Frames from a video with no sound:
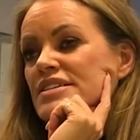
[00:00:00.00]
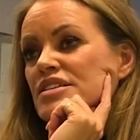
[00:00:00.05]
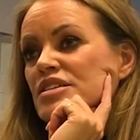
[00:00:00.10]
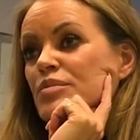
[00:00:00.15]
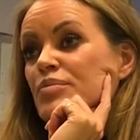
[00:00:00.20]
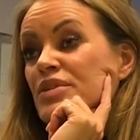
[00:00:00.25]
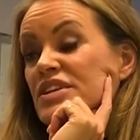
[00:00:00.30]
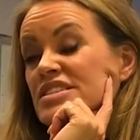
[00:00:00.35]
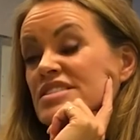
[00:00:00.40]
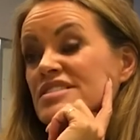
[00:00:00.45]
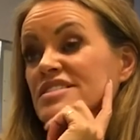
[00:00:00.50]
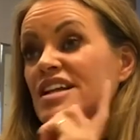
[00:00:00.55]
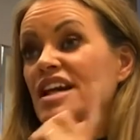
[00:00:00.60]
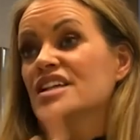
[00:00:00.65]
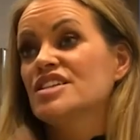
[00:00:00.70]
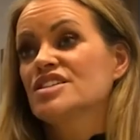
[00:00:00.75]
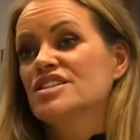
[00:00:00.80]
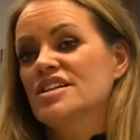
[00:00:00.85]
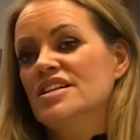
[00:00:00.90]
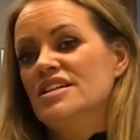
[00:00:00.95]

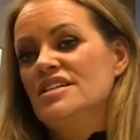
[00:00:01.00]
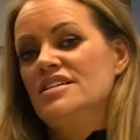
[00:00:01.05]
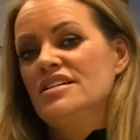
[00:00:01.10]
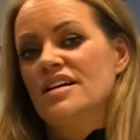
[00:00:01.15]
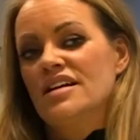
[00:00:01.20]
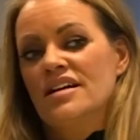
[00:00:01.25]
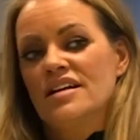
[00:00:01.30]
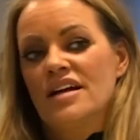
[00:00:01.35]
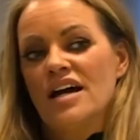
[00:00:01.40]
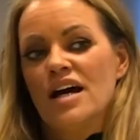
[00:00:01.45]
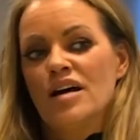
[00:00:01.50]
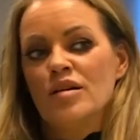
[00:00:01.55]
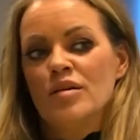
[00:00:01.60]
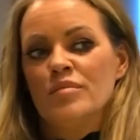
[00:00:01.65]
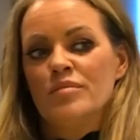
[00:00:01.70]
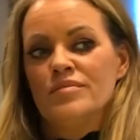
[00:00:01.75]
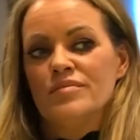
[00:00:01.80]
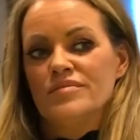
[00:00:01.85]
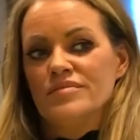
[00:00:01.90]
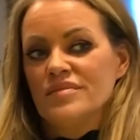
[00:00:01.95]
presentation, and
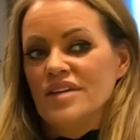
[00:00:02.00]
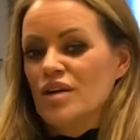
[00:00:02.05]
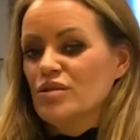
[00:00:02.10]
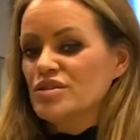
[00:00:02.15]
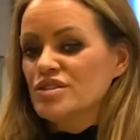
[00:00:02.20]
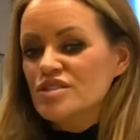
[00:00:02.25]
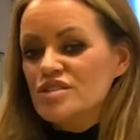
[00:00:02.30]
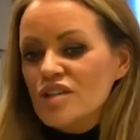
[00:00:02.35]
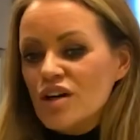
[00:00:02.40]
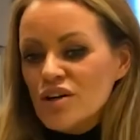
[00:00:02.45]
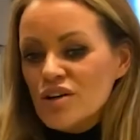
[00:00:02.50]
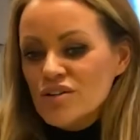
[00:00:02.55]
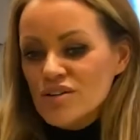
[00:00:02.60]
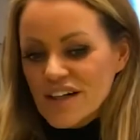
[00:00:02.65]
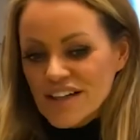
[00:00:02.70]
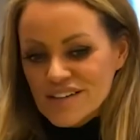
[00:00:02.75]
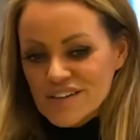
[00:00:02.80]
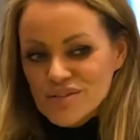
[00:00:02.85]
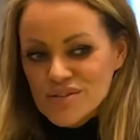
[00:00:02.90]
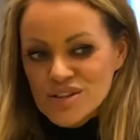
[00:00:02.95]
now they were so
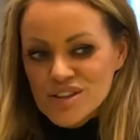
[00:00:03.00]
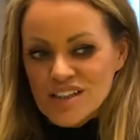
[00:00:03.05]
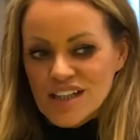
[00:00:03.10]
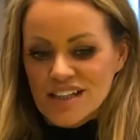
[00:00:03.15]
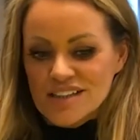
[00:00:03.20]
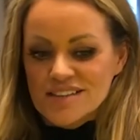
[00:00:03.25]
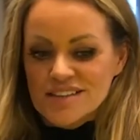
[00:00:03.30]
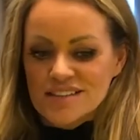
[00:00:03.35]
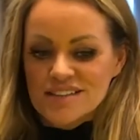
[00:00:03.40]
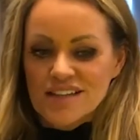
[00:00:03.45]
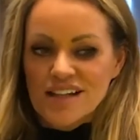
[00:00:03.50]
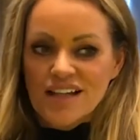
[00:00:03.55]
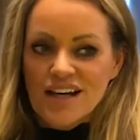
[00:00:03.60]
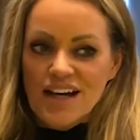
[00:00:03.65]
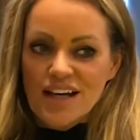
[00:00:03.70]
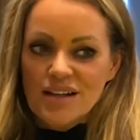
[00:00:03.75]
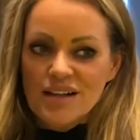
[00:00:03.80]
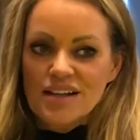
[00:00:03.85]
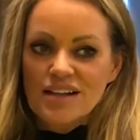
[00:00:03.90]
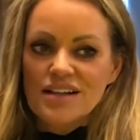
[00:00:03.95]
enthusiastic that
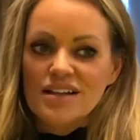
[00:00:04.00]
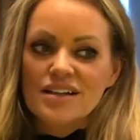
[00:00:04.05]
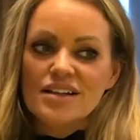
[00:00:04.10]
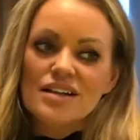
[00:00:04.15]
I